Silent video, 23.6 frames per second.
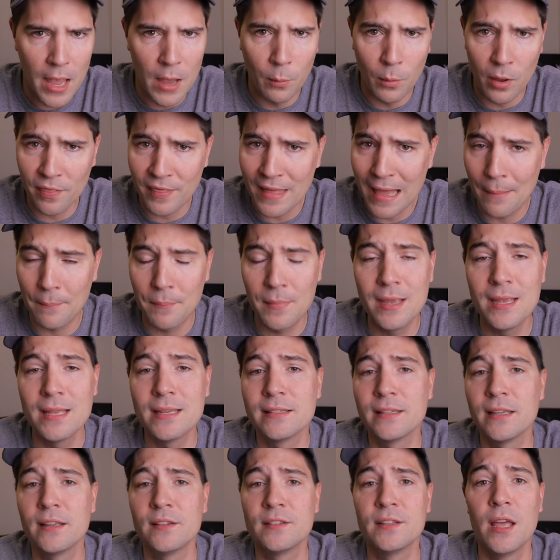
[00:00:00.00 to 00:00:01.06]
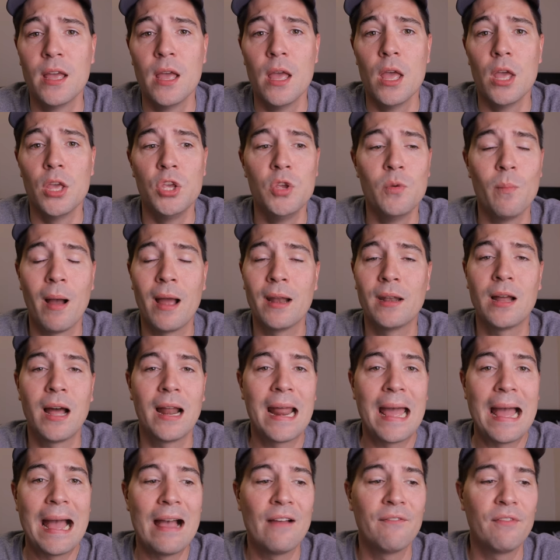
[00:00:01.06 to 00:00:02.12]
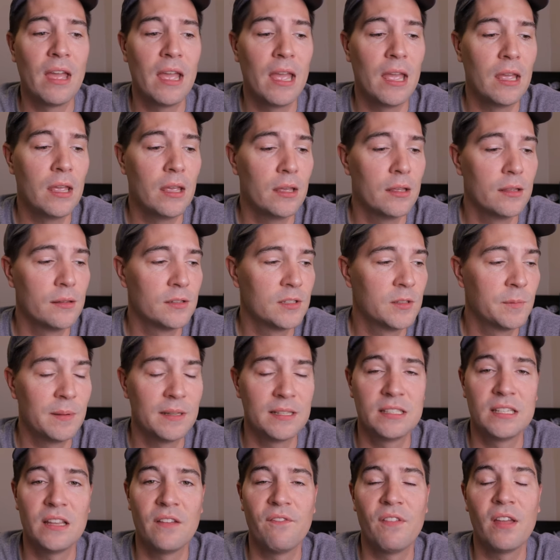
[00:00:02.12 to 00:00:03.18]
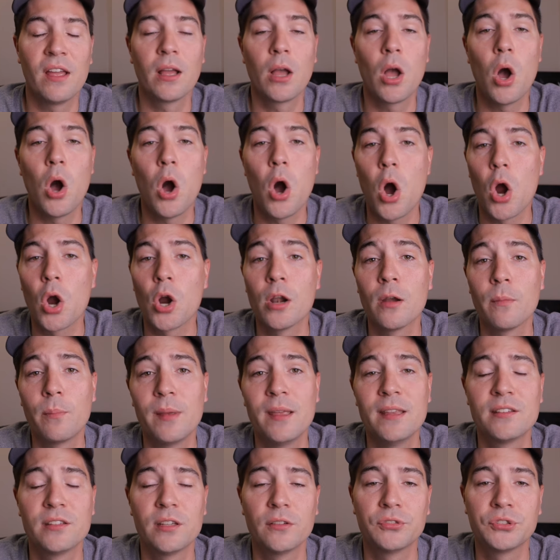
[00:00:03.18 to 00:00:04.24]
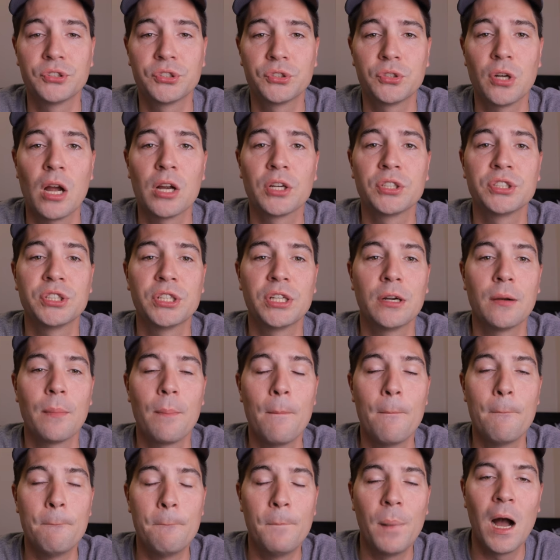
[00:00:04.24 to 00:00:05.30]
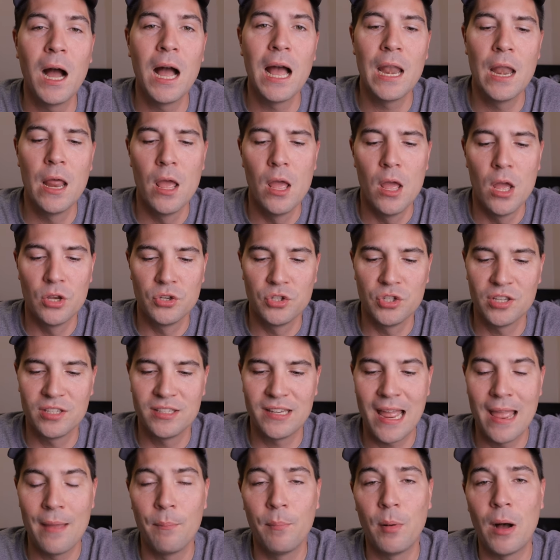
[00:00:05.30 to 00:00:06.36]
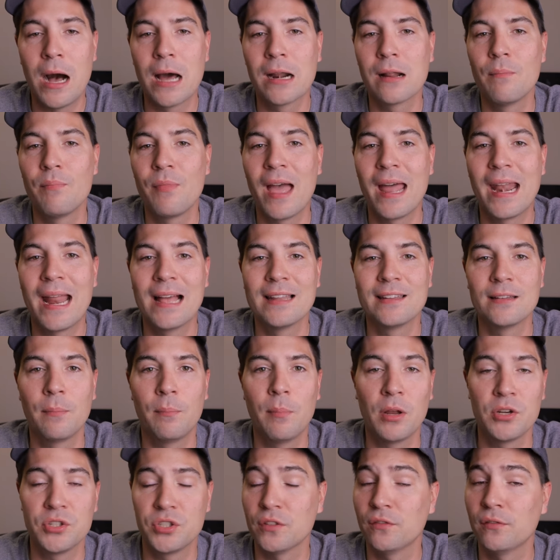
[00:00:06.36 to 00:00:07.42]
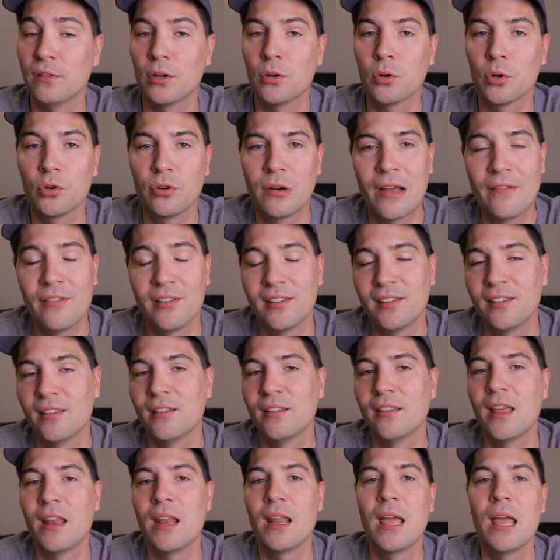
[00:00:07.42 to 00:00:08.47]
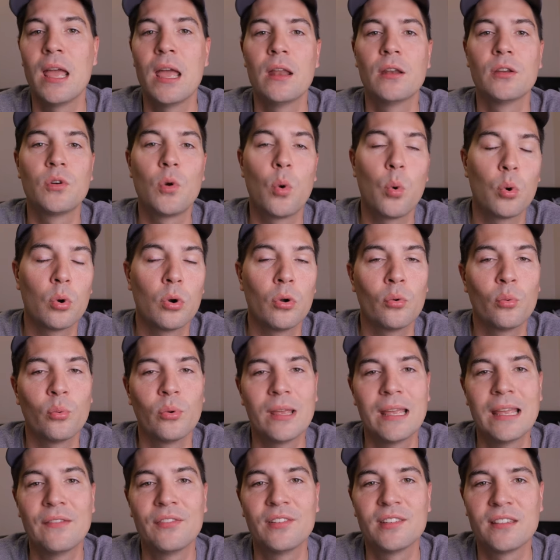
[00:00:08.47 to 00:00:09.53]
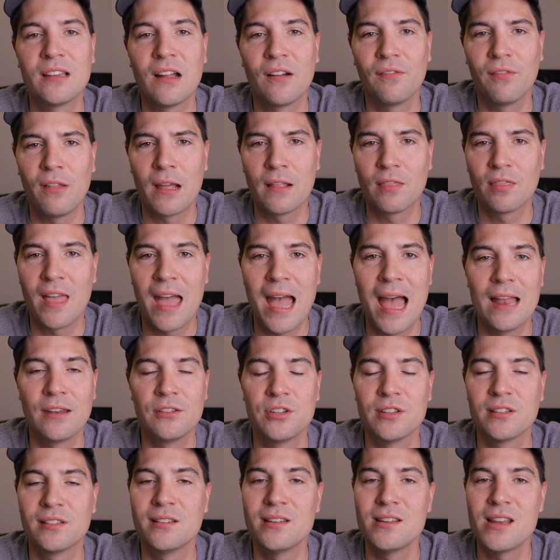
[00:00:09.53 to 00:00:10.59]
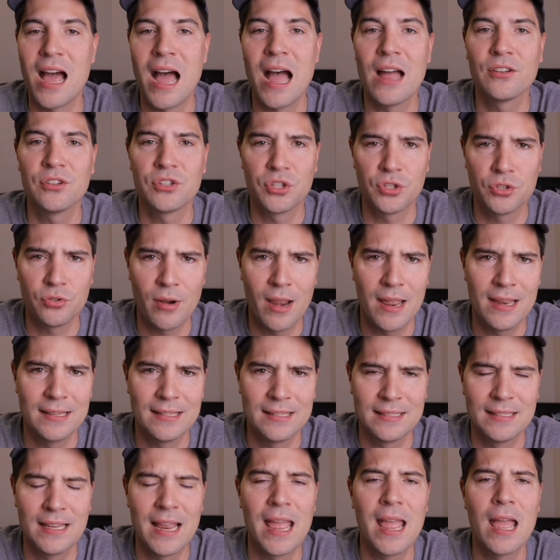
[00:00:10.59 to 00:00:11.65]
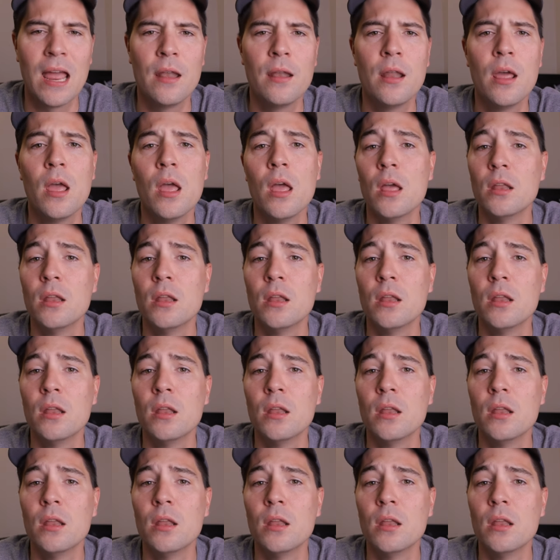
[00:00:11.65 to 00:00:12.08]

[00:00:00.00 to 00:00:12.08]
And what that means is you might not have a specific hard piece of structure, but just a bottom that has a bunch of little crevices in it, coral reefs, stuff like that, just not straight sand,